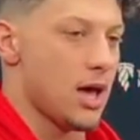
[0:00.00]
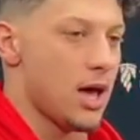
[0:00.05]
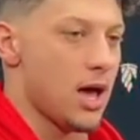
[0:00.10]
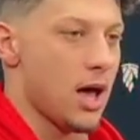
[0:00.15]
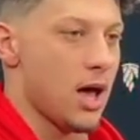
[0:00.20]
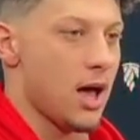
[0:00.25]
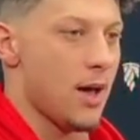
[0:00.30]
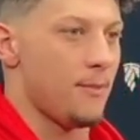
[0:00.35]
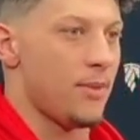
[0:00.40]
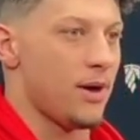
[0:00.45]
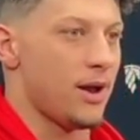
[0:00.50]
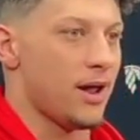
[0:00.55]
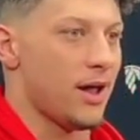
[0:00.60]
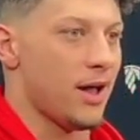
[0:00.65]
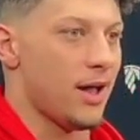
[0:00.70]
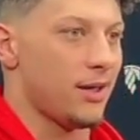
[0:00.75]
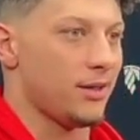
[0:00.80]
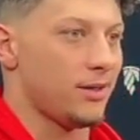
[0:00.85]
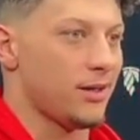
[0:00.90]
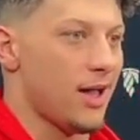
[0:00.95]
Uh, but
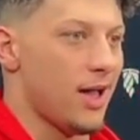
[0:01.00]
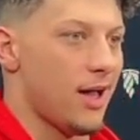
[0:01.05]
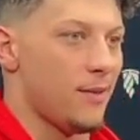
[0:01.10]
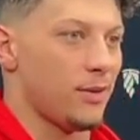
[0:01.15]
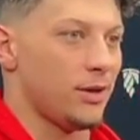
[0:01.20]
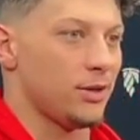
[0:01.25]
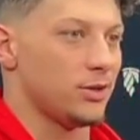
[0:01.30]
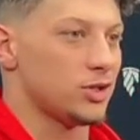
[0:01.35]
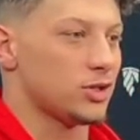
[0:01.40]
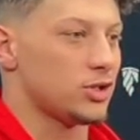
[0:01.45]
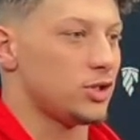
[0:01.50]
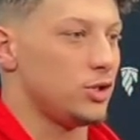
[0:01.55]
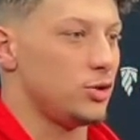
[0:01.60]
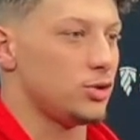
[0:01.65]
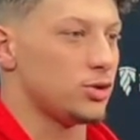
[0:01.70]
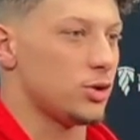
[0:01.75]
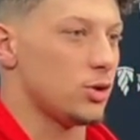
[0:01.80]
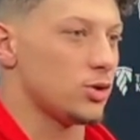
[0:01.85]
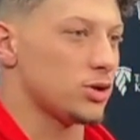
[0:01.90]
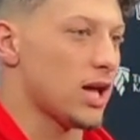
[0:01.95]
uh, yeah, I mean, just
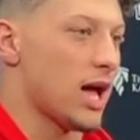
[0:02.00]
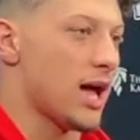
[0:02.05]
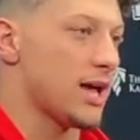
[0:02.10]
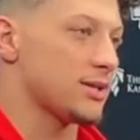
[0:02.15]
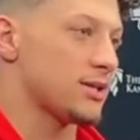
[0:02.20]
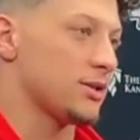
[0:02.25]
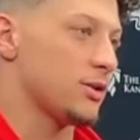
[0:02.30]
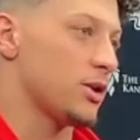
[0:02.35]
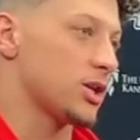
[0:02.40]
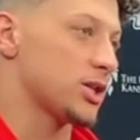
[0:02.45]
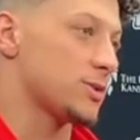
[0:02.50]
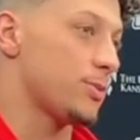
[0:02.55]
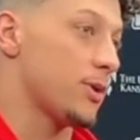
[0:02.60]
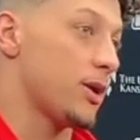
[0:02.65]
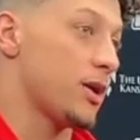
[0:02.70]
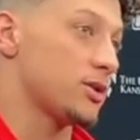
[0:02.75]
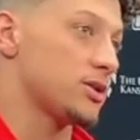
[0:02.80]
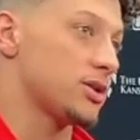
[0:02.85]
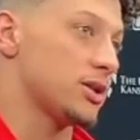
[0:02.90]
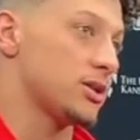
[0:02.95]
using those guys and their
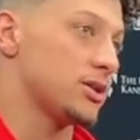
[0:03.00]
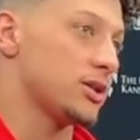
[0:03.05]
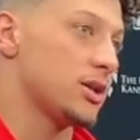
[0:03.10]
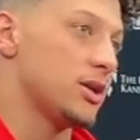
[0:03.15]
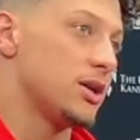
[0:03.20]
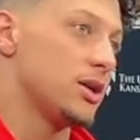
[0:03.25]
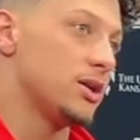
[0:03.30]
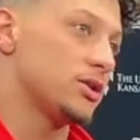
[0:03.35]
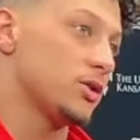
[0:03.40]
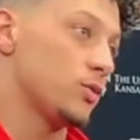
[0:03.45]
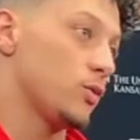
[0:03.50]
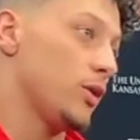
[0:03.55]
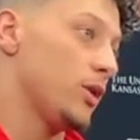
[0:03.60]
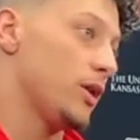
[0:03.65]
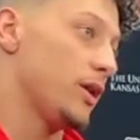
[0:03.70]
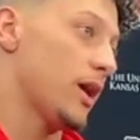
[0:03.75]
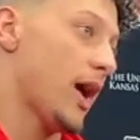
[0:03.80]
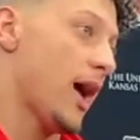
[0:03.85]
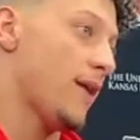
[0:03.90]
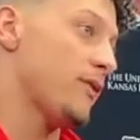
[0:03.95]
experiences to
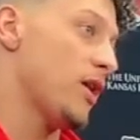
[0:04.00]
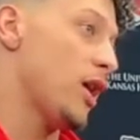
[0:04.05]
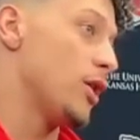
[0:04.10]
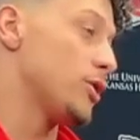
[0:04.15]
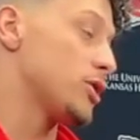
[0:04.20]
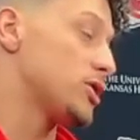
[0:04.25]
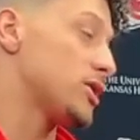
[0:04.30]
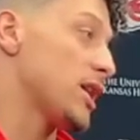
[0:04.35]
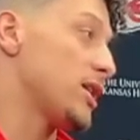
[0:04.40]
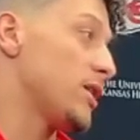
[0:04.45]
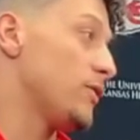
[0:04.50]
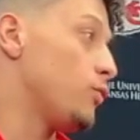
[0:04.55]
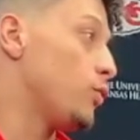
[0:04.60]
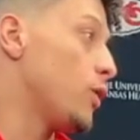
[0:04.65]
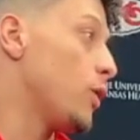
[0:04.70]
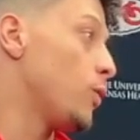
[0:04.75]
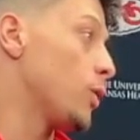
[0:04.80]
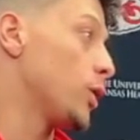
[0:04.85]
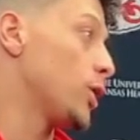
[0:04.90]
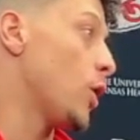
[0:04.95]
really have an understanding of
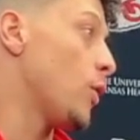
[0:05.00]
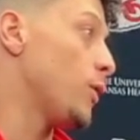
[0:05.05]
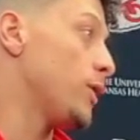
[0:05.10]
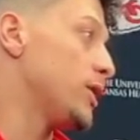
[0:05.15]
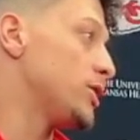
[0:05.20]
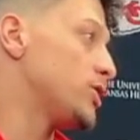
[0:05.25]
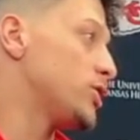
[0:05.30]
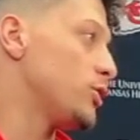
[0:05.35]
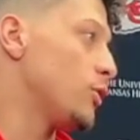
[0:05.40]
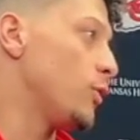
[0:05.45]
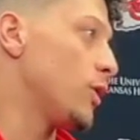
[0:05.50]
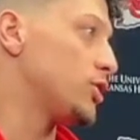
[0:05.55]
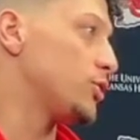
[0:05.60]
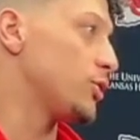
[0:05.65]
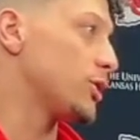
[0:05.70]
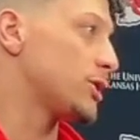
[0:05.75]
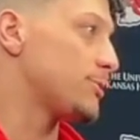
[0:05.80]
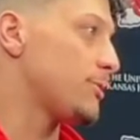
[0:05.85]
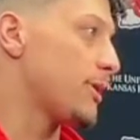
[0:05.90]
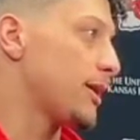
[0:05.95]
what we're going into and what
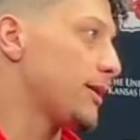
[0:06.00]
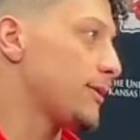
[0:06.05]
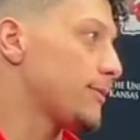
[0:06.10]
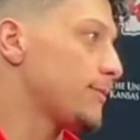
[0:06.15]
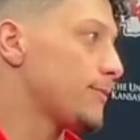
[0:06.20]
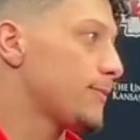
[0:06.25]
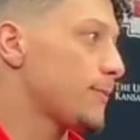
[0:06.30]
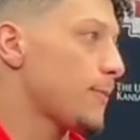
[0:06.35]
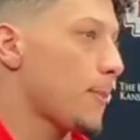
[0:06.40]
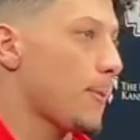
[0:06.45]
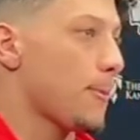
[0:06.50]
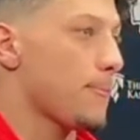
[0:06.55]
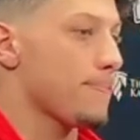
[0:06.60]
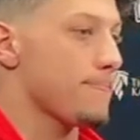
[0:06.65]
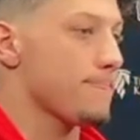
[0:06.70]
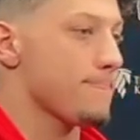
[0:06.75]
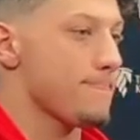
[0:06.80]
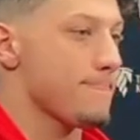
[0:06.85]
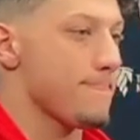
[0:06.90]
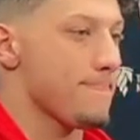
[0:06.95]
to expect. How much,
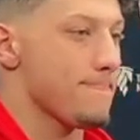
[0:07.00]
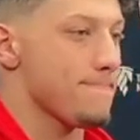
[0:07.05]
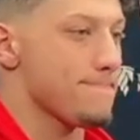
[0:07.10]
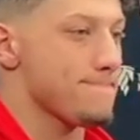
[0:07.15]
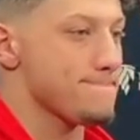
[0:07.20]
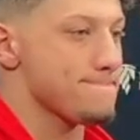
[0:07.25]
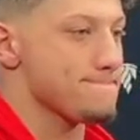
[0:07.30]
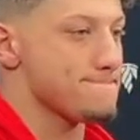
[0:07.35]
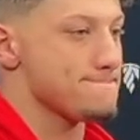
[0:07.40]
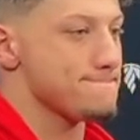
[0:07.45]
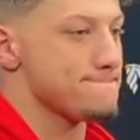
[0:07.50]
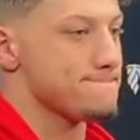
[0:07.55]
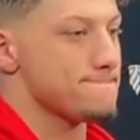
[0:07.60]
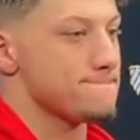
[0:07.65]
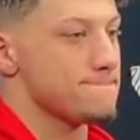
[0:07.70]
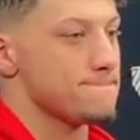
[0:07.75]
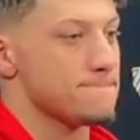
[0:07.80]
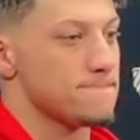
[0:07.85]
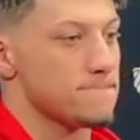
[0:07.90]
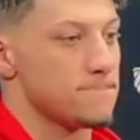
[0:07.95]
time, did you allow, how
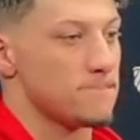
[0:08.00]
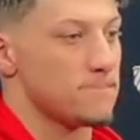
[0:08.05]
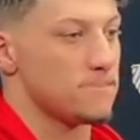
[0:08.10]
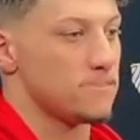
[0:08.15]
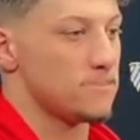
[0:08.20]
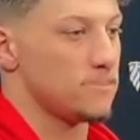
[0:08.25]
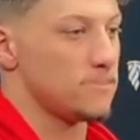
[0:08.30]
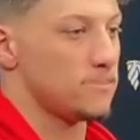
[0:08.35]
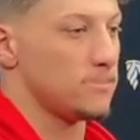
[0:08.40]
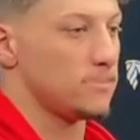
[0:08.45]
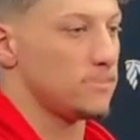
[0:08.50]
much time did